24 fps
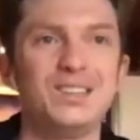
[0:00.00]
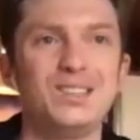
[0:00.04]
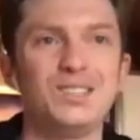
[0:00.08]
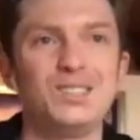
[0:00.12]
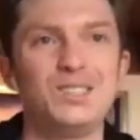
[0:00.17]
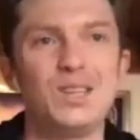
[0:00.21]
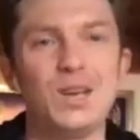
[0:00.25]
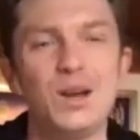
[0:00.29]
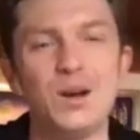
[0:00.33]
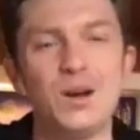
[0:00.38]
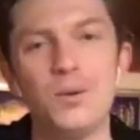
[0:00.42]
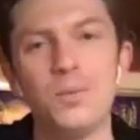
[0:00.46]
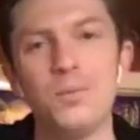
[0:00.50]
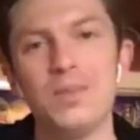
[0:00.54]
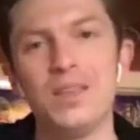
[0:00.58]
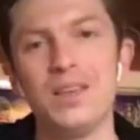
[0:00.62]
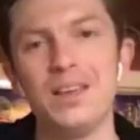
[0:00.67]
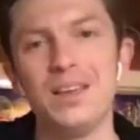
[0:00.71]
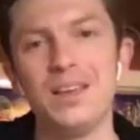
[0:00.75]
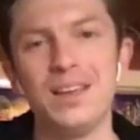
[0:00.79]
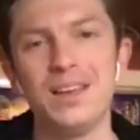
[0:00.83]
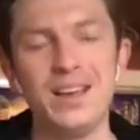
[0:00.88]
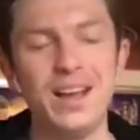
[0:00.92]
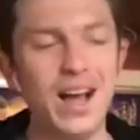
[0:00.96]
So
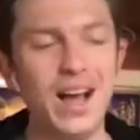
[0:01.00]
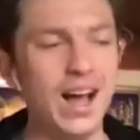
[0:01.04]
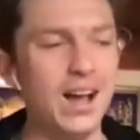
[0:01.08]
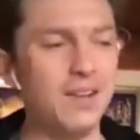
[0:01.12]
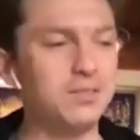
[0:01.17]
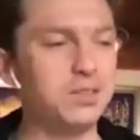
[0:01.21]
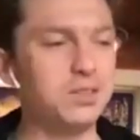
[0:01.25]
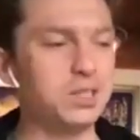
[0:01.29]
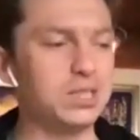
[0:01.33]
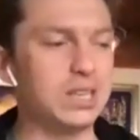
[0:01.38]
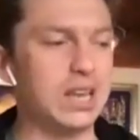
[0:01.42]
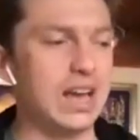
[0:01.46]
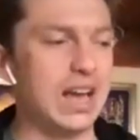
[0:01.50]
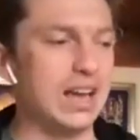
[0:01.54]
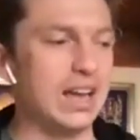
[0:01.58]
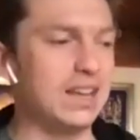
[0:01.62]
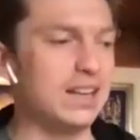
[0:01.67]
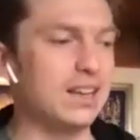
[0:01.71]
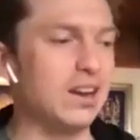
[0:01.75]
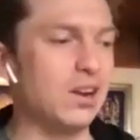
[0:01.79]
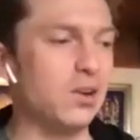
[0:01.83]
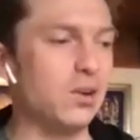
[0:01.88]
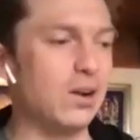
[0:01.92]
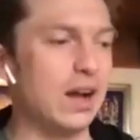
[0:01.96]
I've
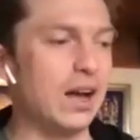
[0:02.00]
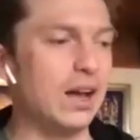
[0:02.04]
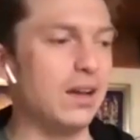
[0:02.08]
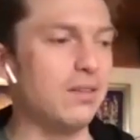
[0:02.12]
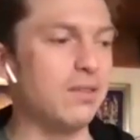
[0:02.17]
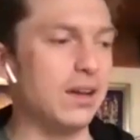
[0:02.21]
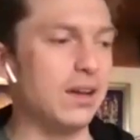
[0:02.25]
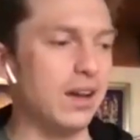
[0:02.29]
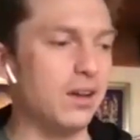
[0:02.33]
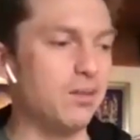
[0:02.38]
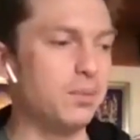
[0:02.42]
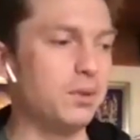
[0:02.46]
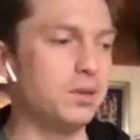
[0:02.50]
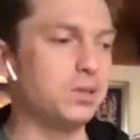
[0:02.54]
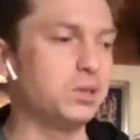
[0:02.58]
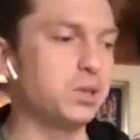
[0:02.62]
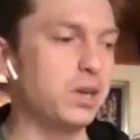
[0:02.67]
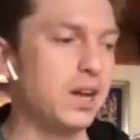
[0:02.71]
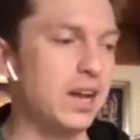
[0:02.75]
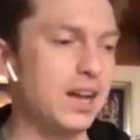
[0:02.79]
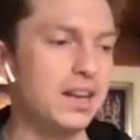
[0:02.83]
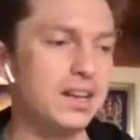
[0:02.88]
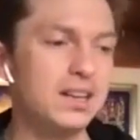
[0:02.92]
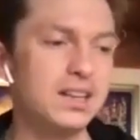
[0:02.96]
been
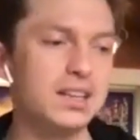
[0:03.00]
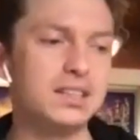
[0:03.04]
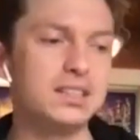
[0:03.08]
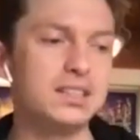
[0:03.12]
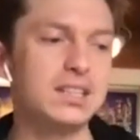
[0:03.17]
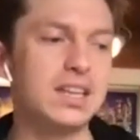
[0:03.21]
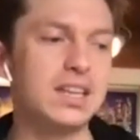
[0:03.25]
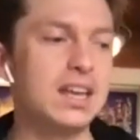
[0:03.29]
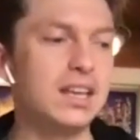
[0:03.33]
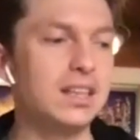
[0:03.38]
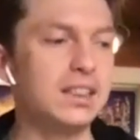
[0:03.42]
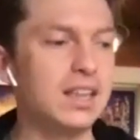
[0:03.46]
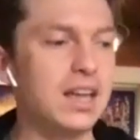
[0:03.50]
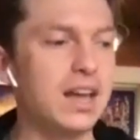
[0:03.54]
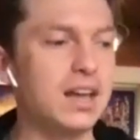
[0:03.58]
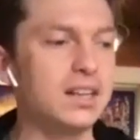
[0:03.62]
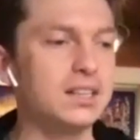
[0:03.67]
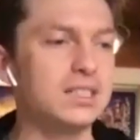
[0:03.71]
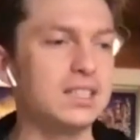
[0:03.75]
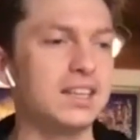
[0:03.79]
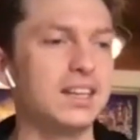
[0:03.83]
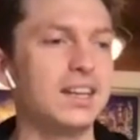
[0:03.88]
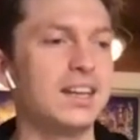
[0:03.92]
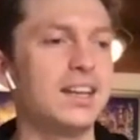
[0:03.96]
trying to take that
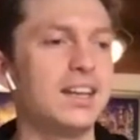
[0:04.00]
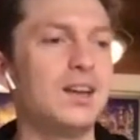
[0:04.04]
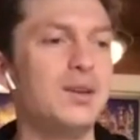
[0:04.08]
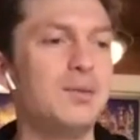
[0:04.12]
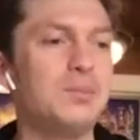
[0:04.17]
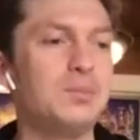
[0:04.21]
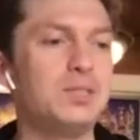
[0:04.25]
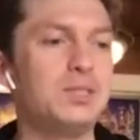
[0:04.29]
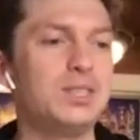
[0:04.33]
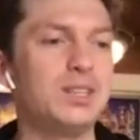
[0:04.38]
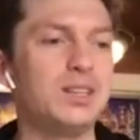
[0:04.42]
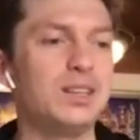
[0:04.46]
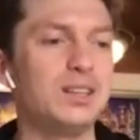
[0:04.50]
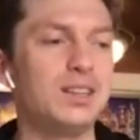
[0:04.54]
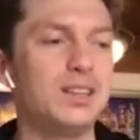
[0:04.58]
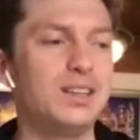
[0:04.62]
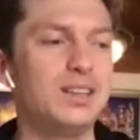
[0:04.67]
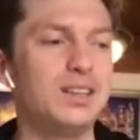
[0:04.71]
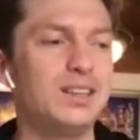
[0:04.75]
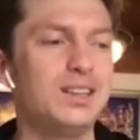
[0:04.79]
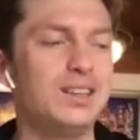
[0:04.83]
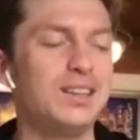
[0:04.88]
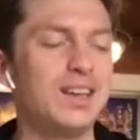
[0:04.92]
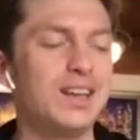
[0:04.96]
time to
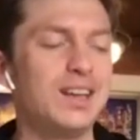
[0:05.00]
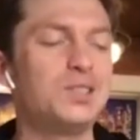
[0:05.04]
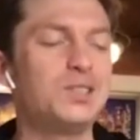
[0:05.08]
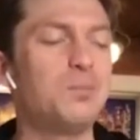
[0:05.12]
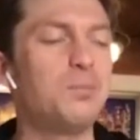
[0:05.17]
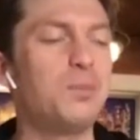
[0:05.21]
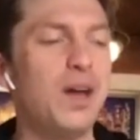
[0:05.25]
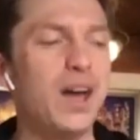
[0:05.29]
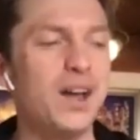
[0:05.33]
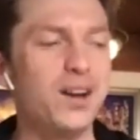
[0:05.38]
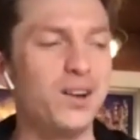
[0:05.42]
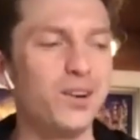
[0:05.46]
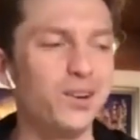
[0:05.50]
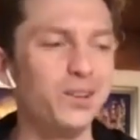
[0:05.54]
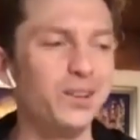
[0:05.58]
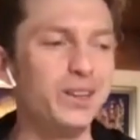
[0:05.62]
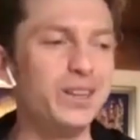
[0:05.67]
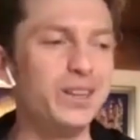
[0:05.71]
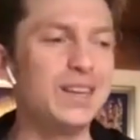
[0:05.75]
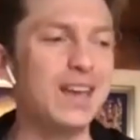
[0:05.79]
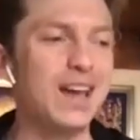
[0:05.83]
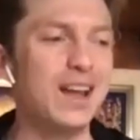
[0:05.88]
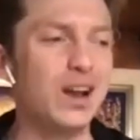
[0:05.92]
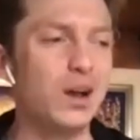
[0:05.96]
get to bed
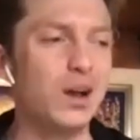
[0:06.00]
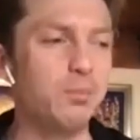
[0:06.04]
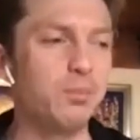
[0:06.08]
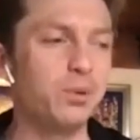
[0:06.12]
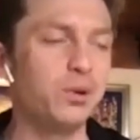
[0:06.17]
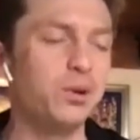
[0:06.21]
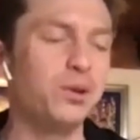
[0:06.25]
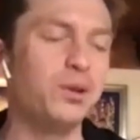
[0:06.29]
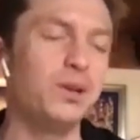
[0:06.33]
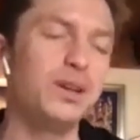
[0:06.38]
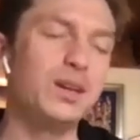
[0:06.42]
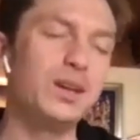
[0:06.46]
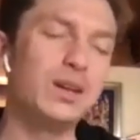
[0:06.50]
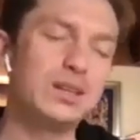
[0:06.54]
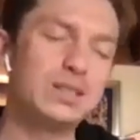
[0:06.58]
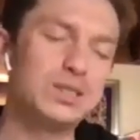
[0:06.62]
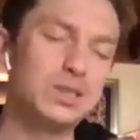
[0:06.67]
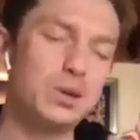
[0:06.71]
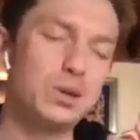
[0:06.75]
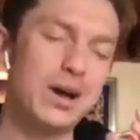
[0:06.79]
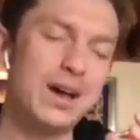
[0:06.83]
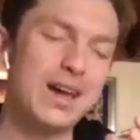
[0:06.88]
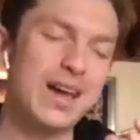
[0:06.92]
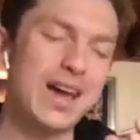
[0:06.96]
early, get up early,
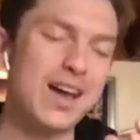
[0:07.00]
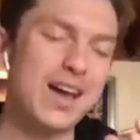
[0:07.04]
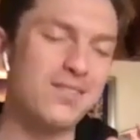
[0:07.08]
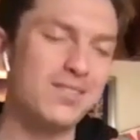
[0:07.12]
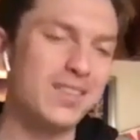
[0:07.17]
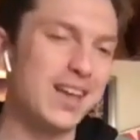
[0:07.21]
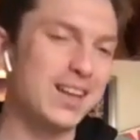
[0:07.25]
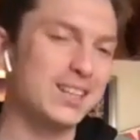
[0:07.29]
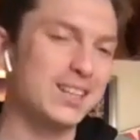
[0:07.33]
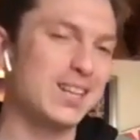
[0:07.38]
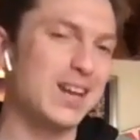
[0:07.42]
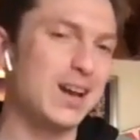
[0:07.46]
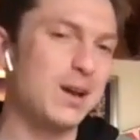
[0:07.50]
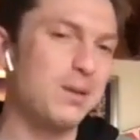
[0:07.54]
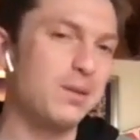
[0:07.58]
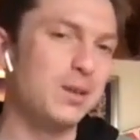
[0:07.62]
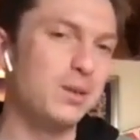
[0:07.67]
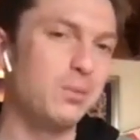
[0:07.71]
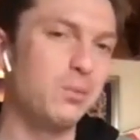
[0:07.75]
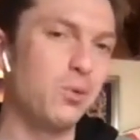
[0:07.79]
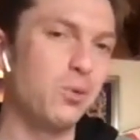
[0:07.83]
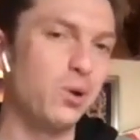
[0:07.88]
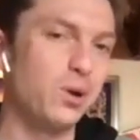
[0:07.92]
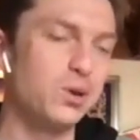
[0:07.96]
so I have that time in
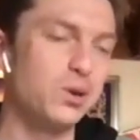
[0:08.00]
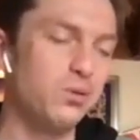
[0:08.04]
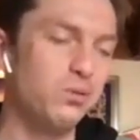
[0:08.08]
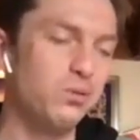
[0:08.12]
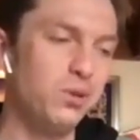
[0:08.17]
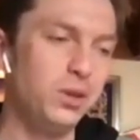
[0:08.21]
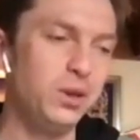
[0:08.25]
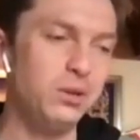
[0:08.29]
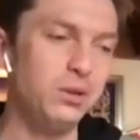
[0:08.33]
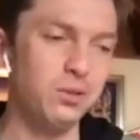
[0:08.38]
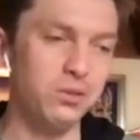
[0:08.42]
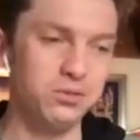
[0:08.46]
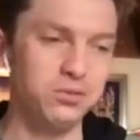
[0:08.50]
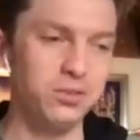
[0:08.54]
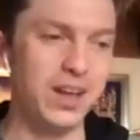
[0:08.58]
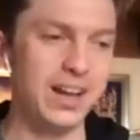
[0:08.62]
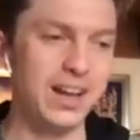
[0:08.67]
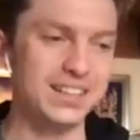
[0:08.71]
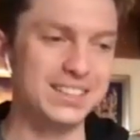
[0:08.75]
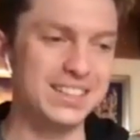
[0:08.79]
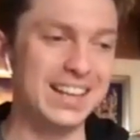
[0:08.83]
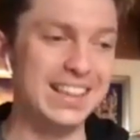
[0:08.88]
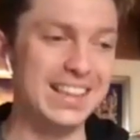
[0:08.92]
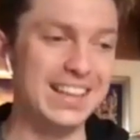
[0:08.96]
the morning to really
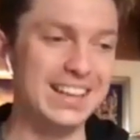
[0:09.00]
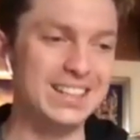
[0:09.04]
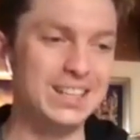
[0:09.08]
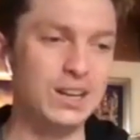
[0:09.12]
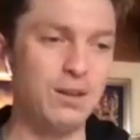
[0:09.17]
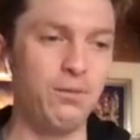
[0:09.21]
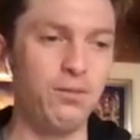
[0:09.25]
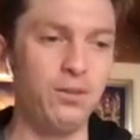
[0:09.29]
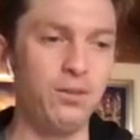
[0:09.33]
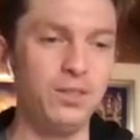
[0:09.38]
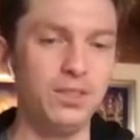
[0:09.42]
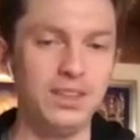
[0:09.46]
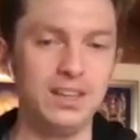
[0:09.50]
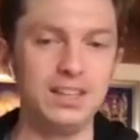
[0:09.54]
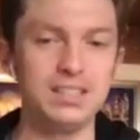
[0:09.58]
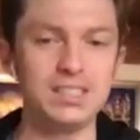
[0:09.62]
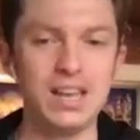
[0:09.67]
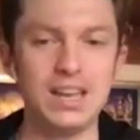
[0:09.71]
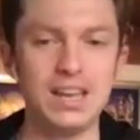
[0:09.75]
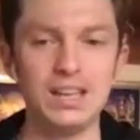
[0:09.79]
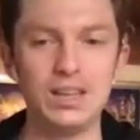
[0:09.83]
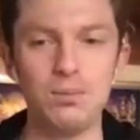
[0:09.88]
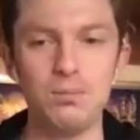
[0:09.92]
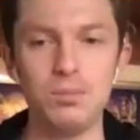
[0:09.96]
reflect on the different things
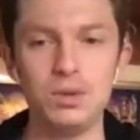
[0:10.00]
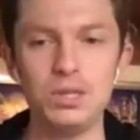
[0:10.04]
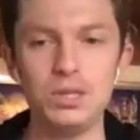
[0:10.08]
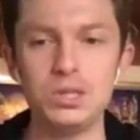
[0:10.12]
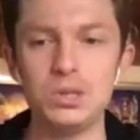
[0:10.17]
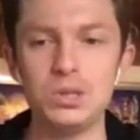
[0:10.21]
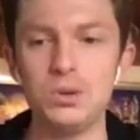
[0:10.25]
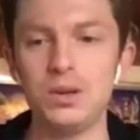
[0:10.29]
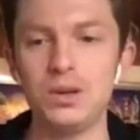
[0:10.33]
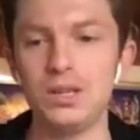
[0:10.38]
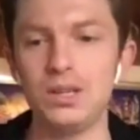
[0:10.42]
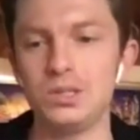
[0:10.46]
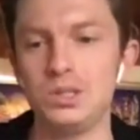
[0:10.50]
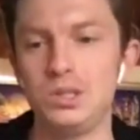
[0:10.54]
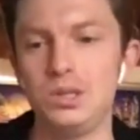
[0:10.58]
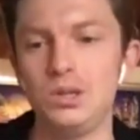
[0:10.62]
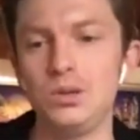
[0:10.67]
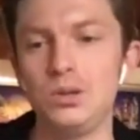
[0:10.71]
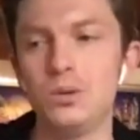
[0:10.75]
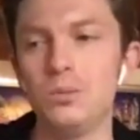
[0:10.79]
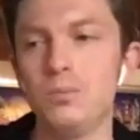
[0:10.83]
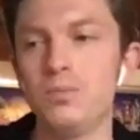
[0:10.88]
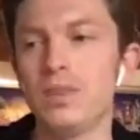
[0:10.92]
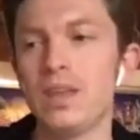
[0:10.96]
I can be doing
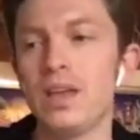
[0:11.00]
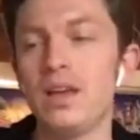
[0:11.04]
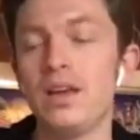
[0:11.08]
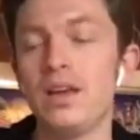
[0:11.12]
to